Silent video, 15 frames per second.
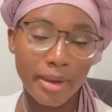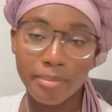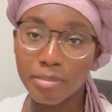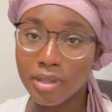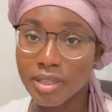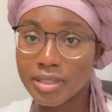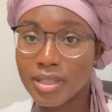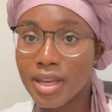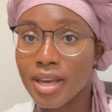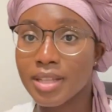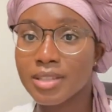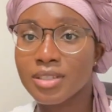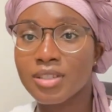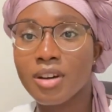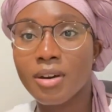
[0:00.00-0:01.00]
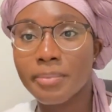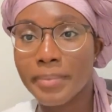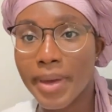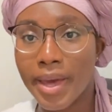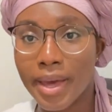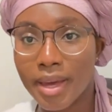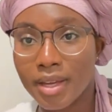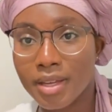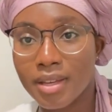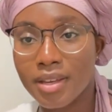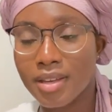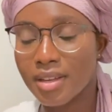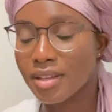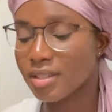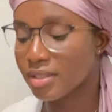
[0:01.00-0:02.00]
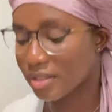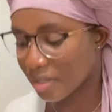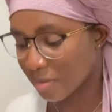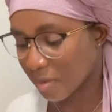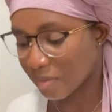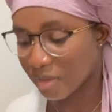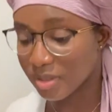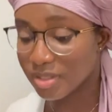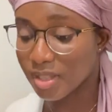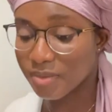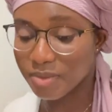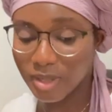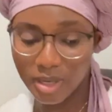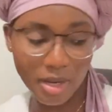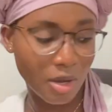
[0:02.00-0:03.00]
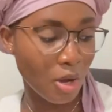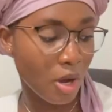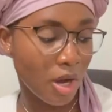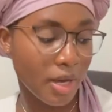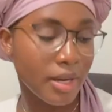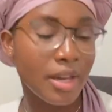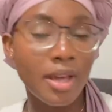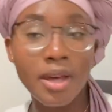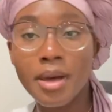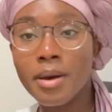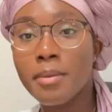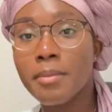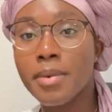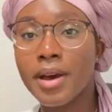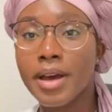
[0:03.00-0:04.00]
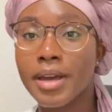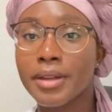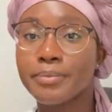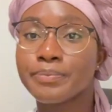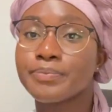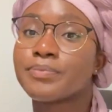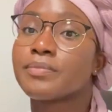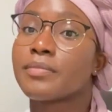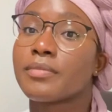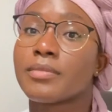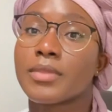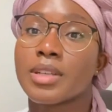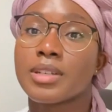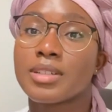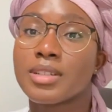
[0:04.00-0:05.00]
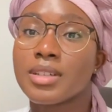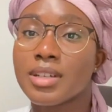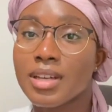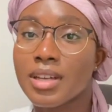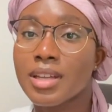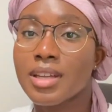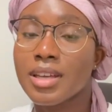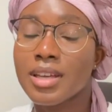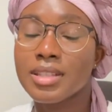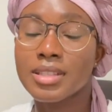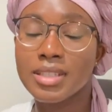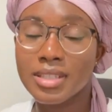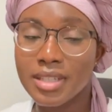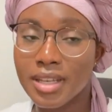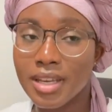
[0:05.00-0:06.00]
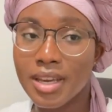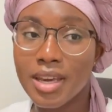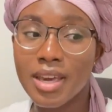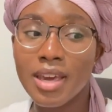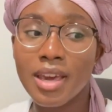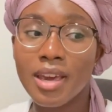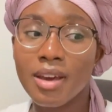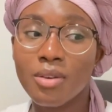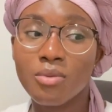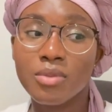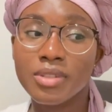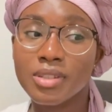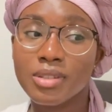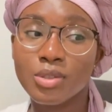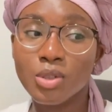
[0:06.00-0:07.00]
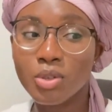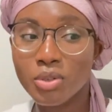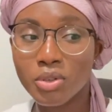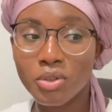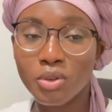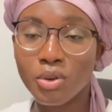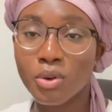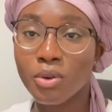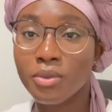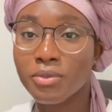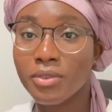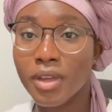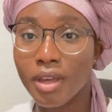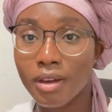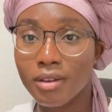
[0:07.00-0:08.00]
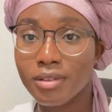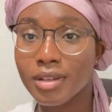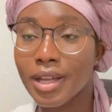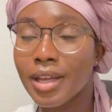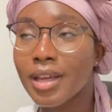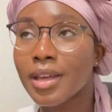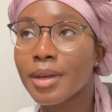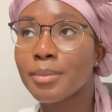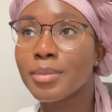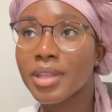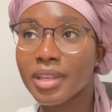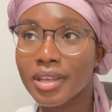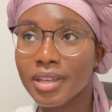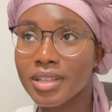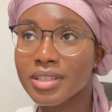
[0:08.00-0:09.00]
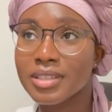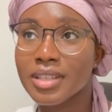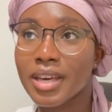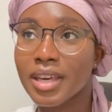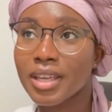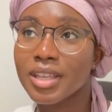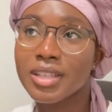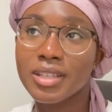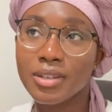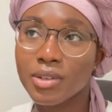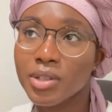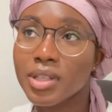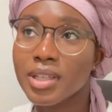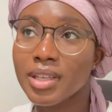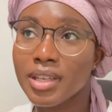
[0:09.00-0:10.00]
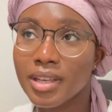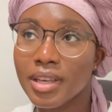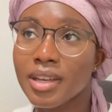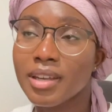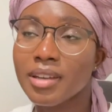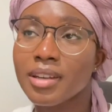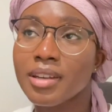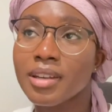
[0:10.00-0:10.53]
plus I had to unpack some of the stuff that I got. But today was a total fail because I couldn't get